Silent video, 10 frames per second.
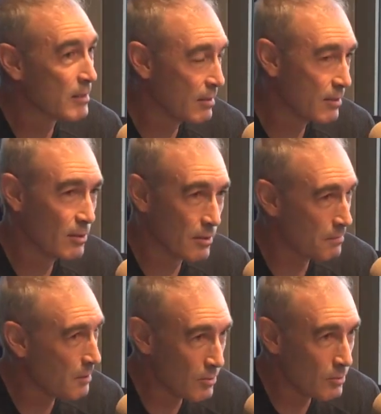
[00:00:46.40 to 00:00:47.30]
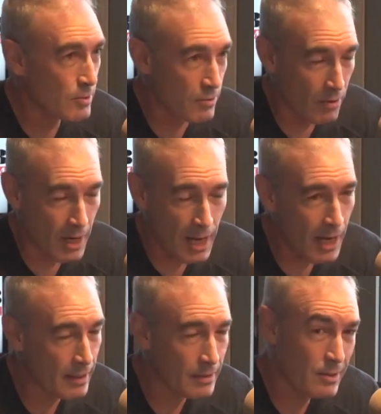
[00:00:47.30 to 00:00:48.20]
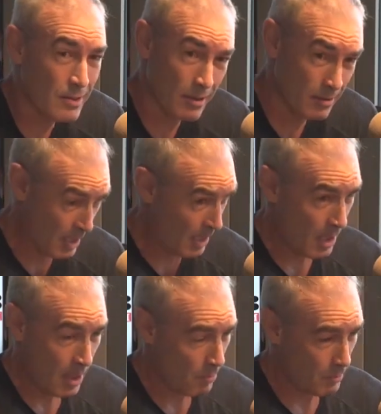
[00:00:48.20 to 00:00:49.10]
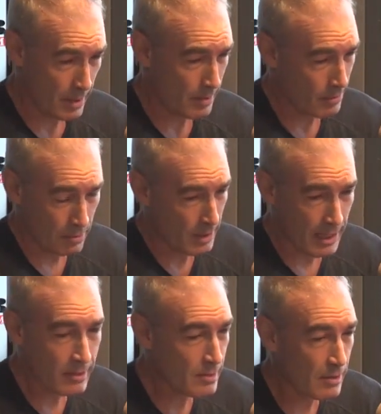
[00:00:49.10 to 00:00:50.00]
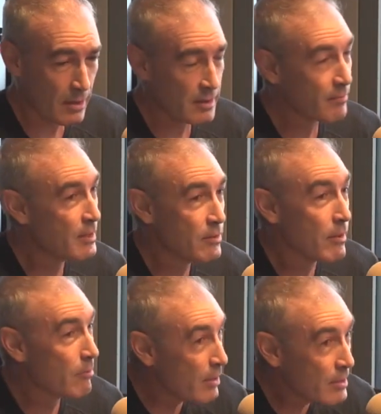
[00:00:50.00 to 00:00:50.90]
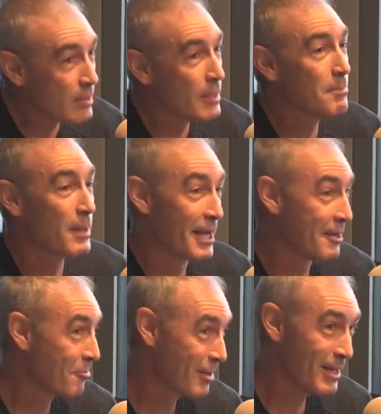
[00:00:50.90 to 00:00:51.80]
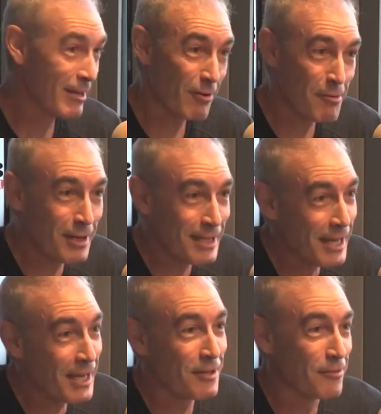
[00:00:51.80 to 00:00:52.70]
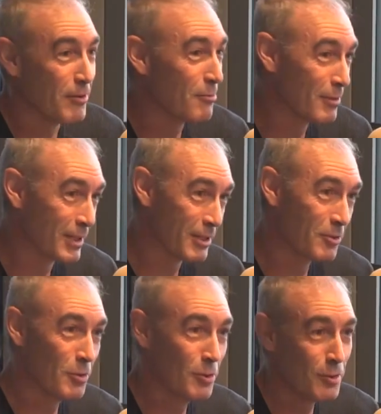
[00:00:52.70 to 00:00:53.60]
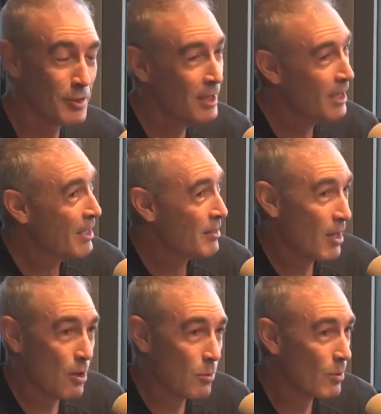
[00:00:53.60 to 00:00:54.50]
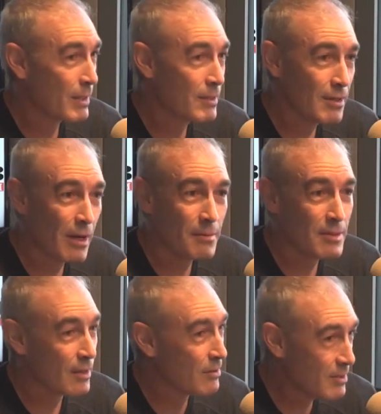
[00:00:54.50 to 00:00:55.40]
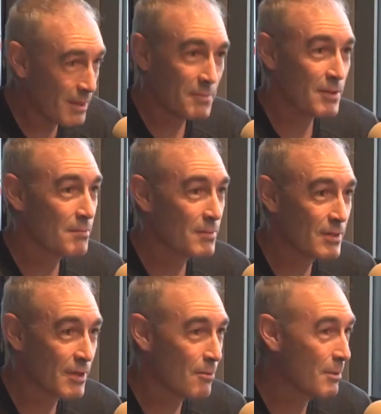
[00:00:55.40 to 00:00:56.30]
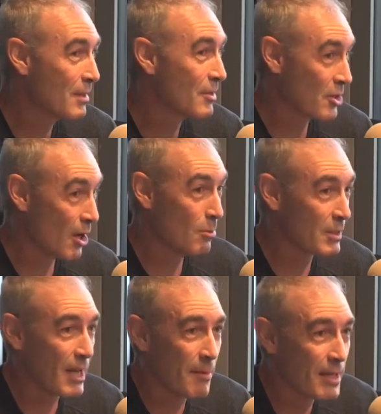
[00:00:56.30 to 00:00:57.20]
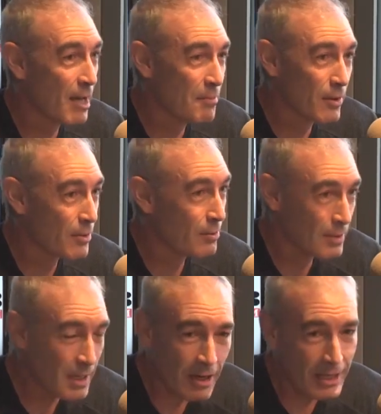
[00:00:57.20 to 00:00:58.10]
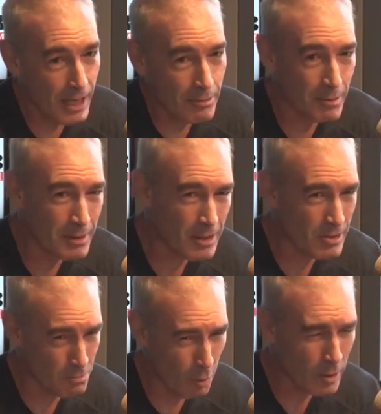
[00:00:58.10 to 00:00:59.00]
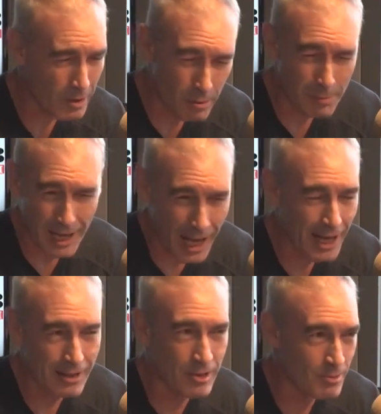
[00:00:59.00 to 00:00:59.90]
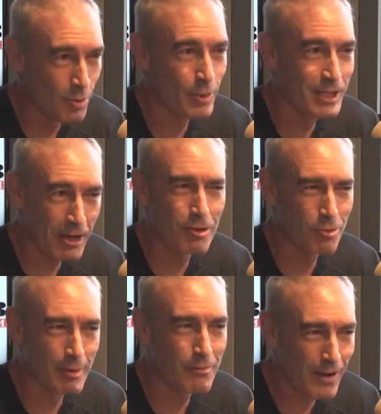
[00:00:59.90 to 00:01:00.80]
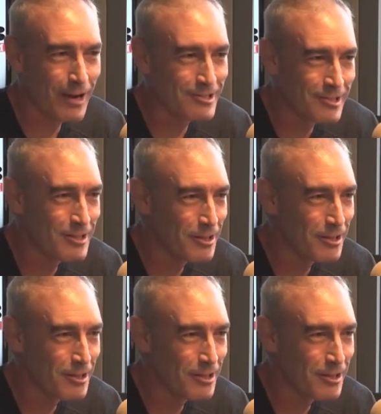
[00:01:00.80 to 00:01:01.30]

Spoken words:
and they said you've got a good, strong heart. And so with all the exercise I've been doing recently, playing cricket every weekend, I felt really good. No warning signs, no symptoms. So when the show was coming up, I thought, yeah, okay, well, I'm going to just walk a little bit harder this morning, go a little bit faster,